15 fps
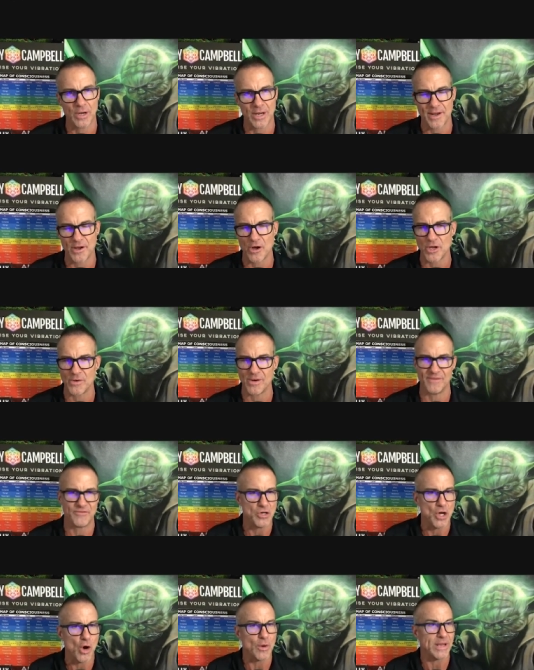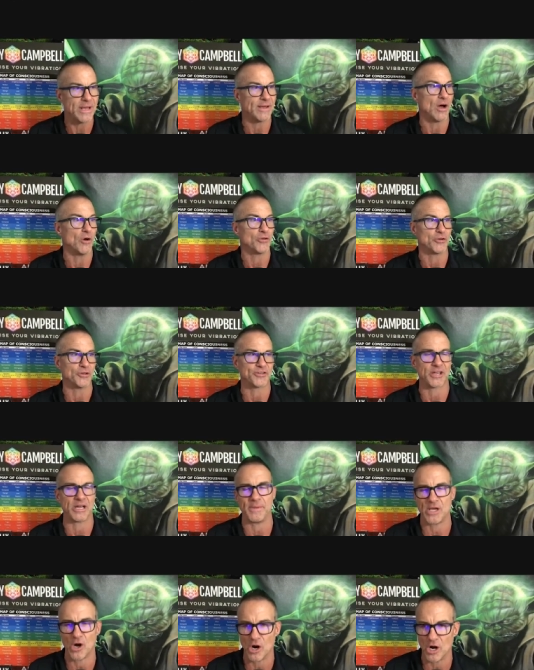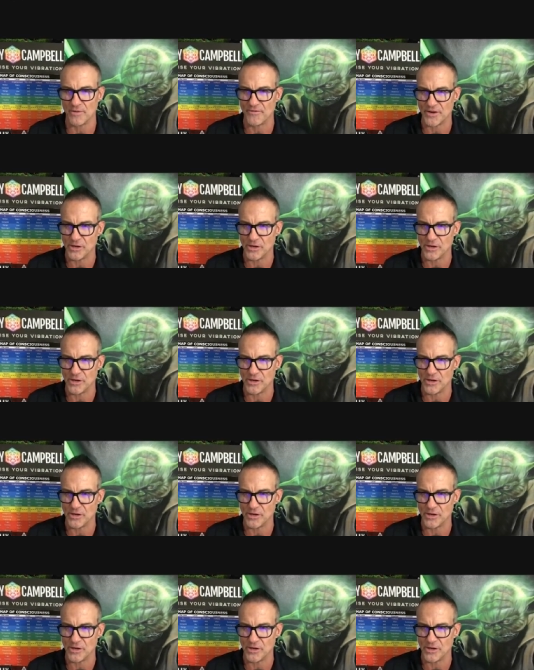And I know you have no ego, so it's going to be hard for